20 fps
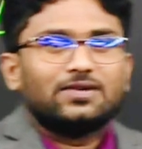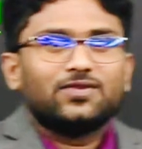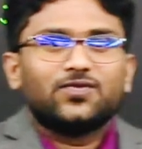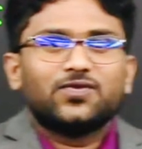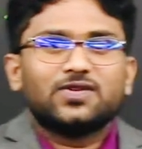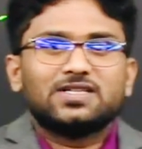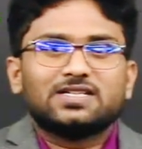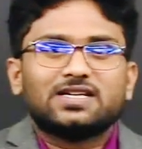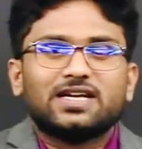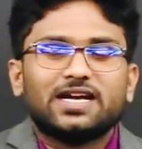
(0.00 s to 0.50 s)

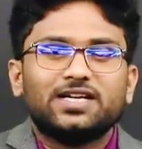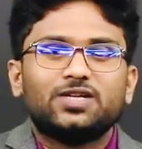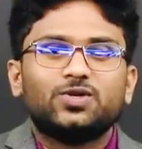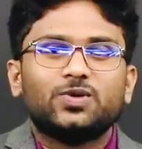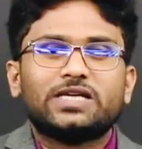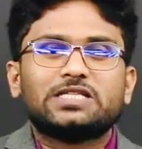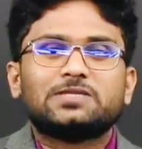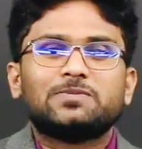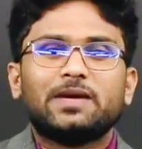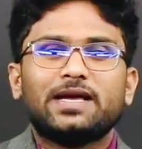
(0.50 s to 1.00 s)
first try
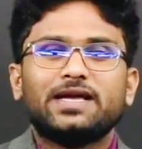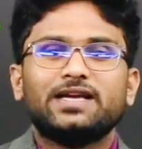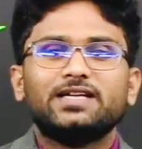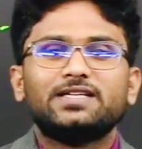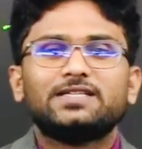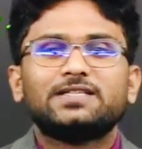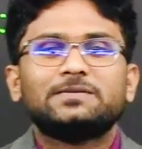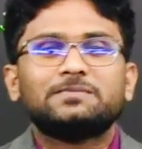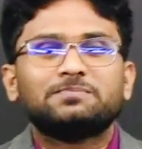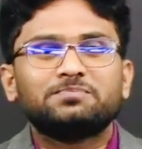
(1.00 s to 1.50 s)
to explain
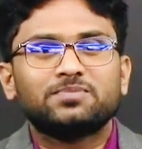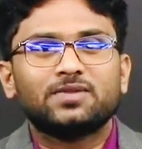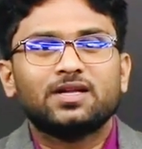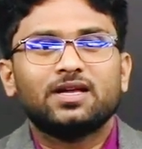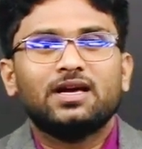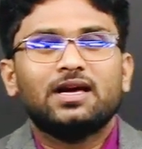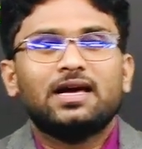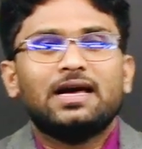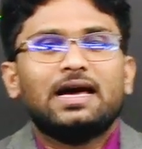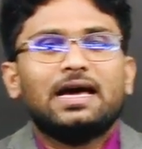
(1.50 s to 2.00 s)
it.
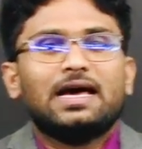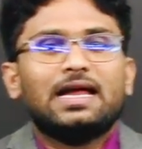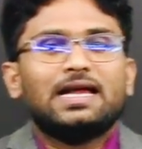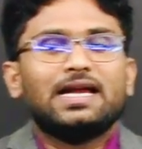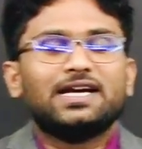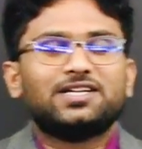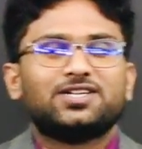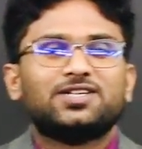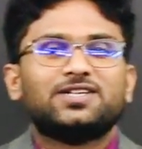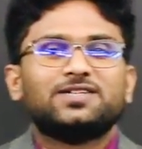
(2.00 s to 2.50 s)

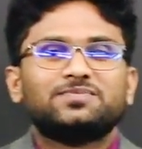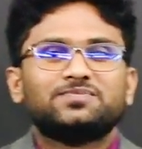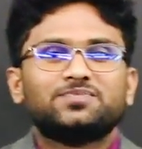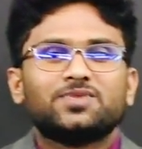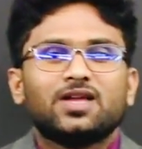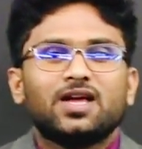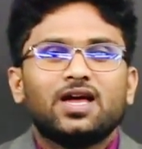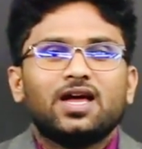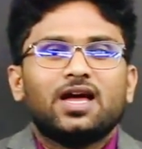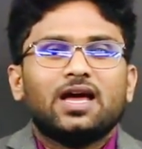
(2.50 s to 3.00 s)
Let
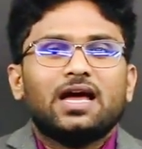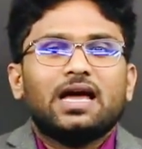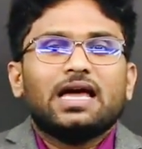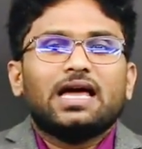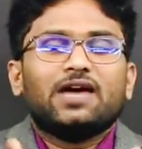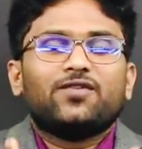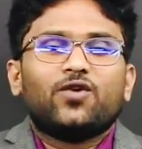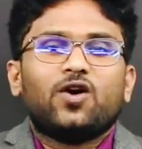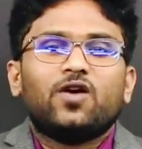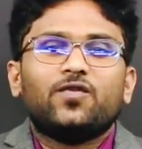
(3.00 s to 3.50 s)

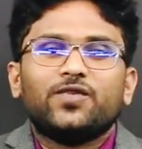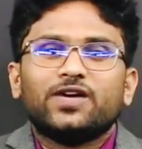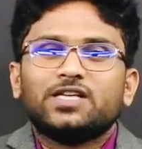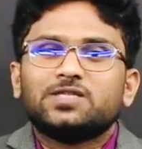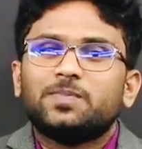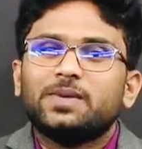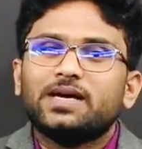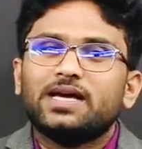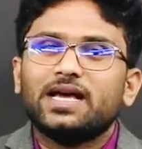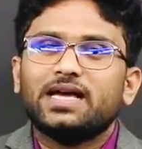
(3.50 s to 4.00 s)
f of
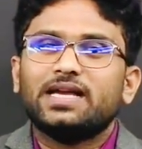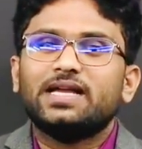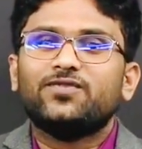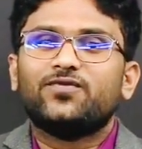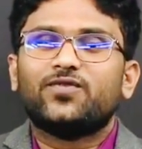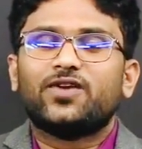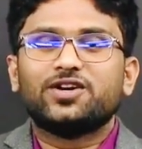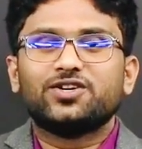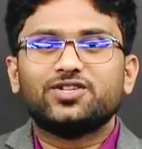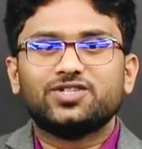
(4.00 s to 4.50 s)
x be any
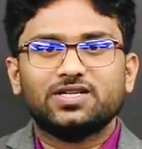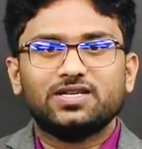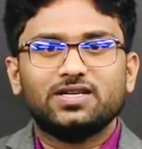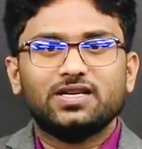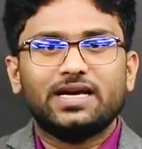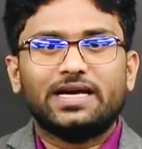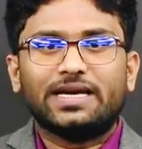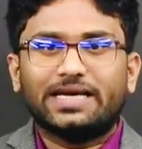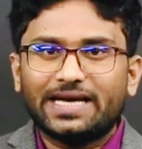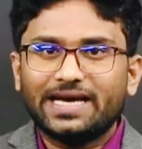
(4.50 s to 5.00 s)

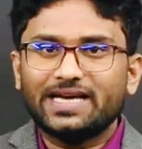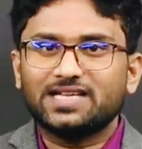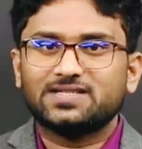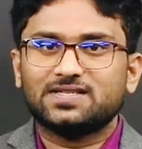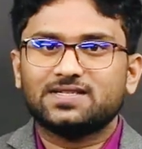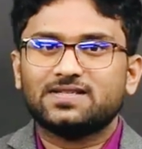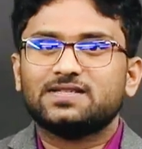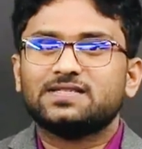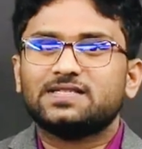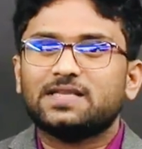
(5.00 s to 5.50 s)
function in
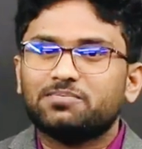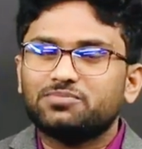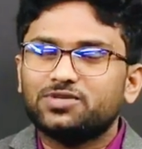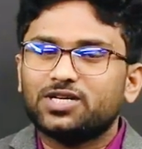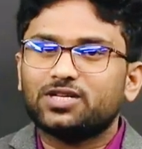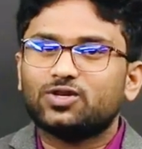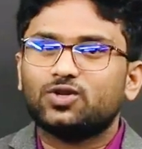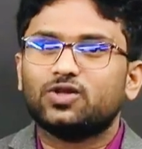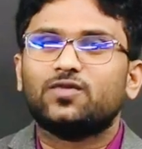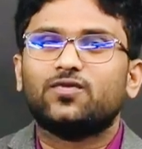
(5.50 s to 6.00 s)
x
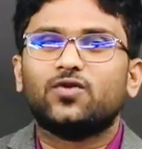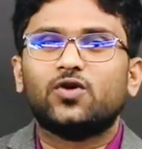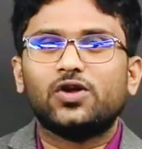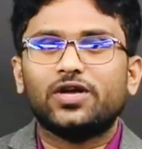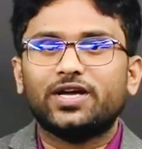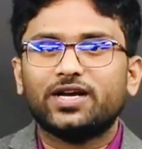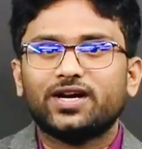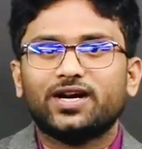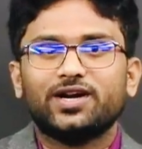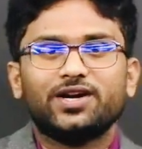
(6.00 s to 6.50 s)
subject to the following